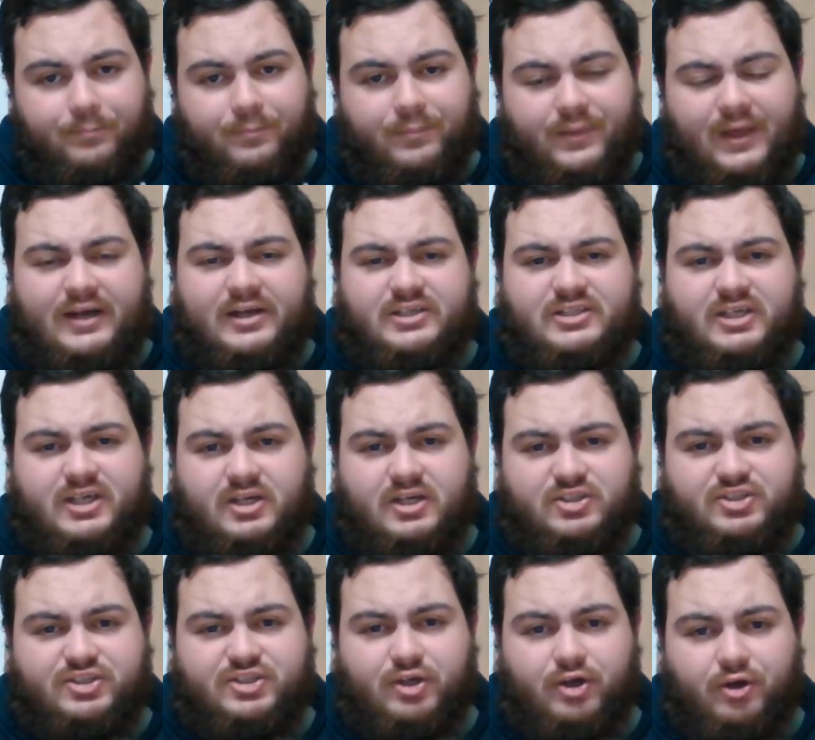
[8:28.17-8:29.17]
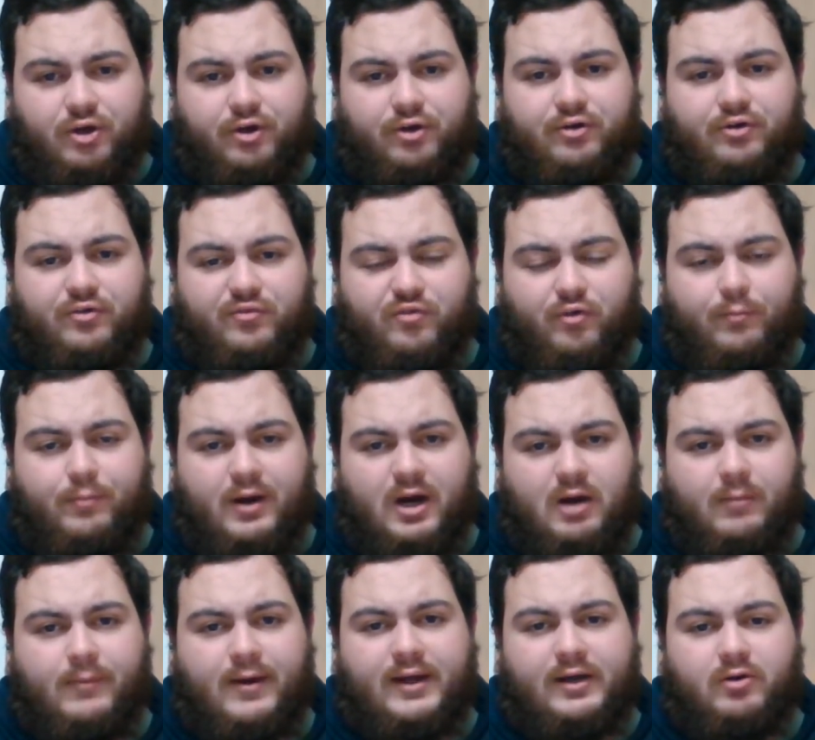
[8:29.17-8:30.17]
That is a concern for
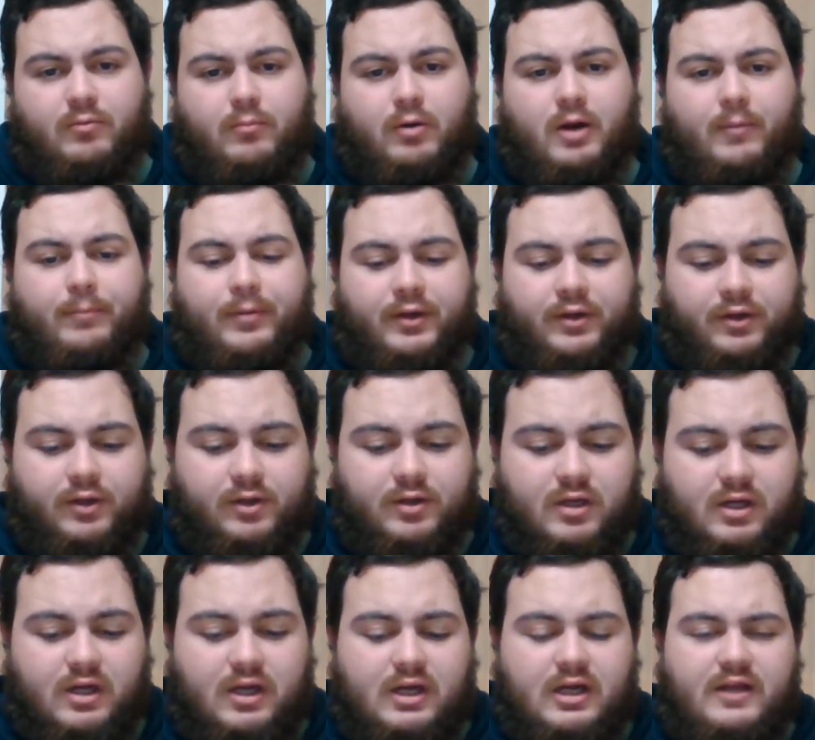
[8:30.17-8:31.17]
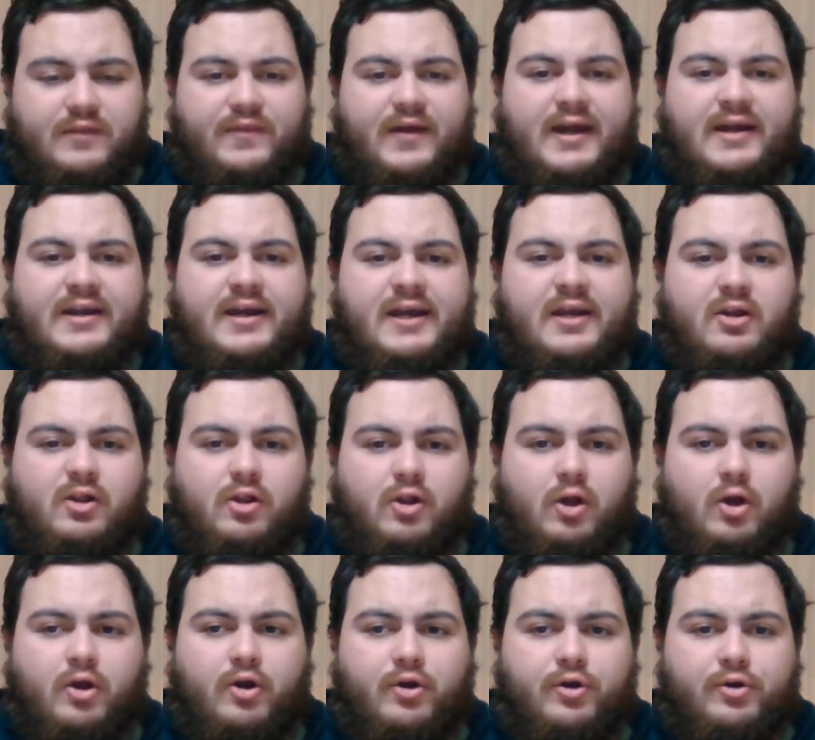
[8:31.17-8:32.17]
Parramatta, in my opinion. They need to
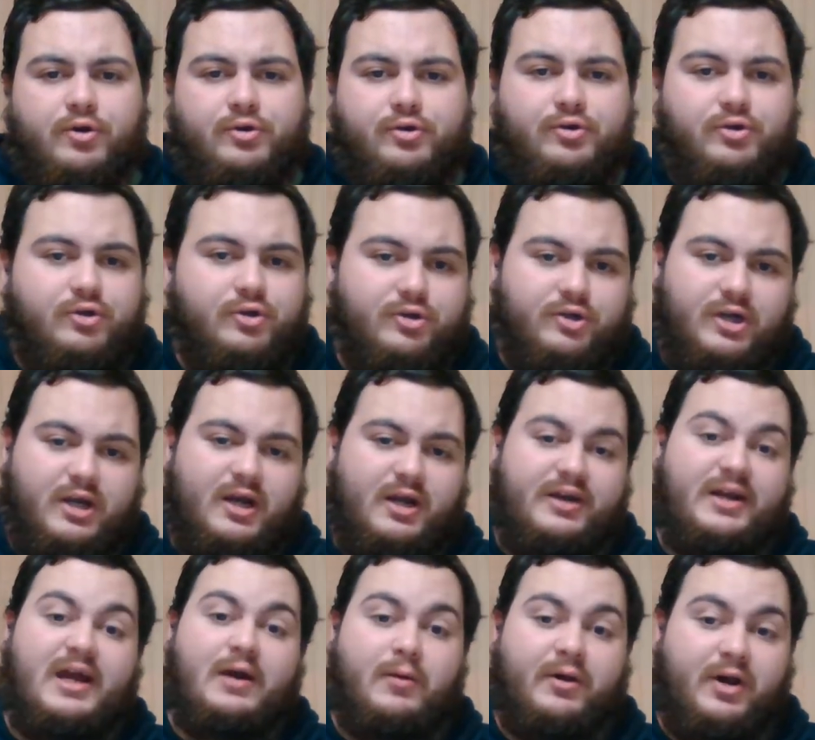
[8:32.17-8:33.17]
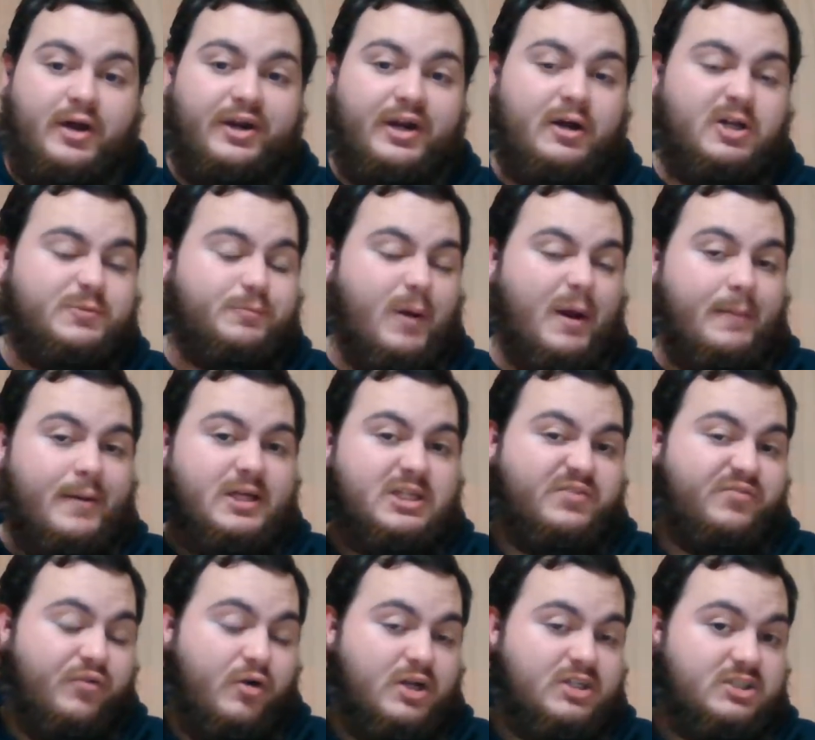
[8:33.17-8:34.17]
learn. Now, I know it's Parramatta's
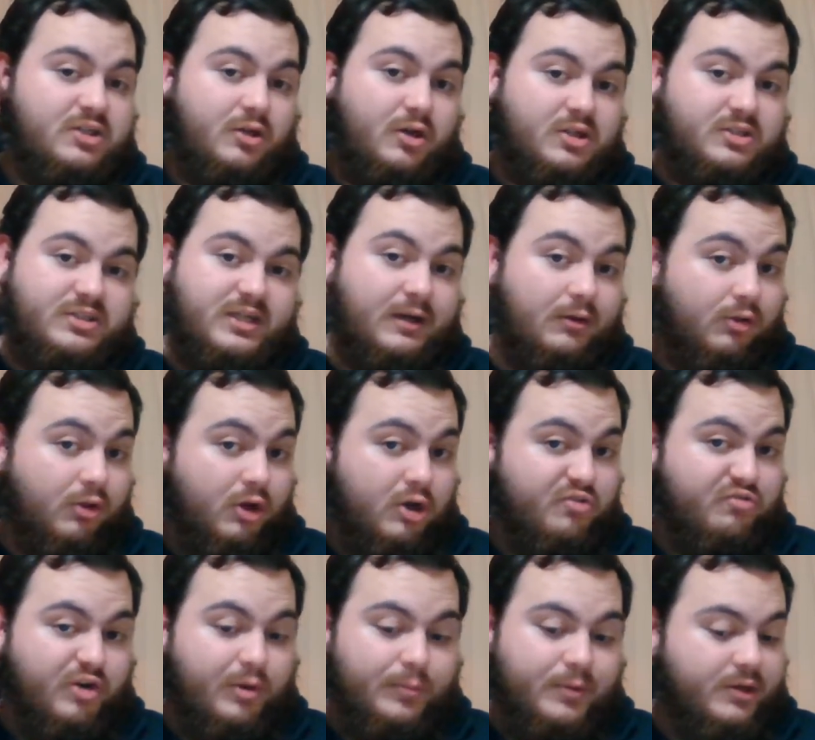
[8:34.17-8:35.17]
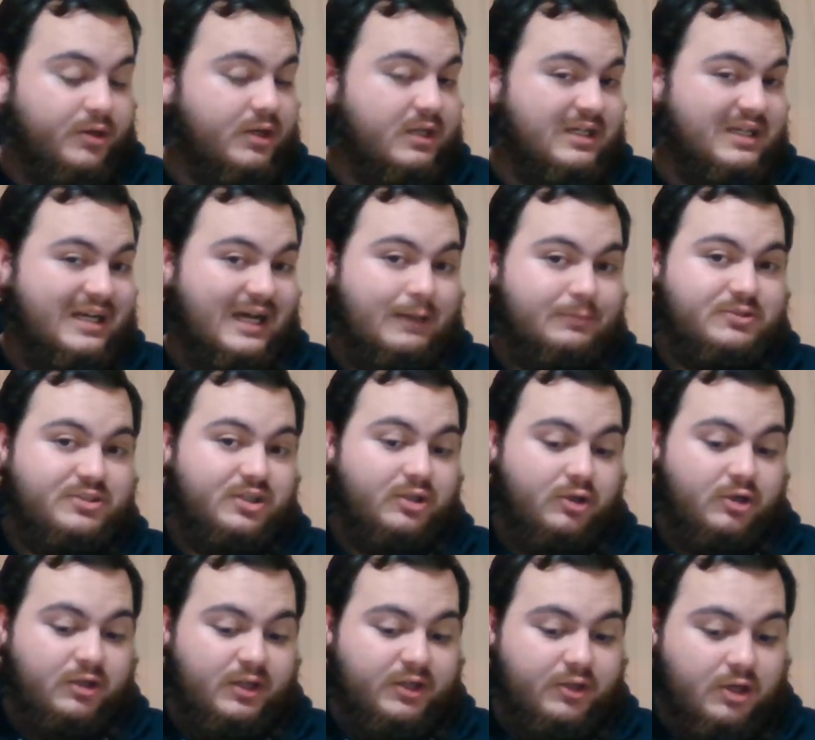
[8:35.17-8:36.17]
first loss. They'll learn from it.
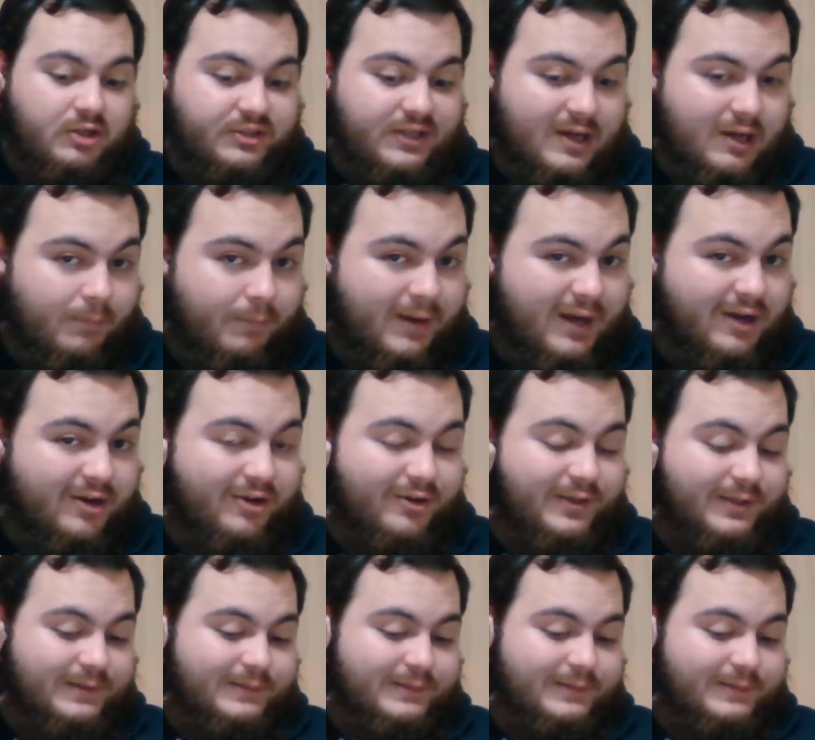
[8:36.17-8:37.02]
Absolutely, no doubt about it.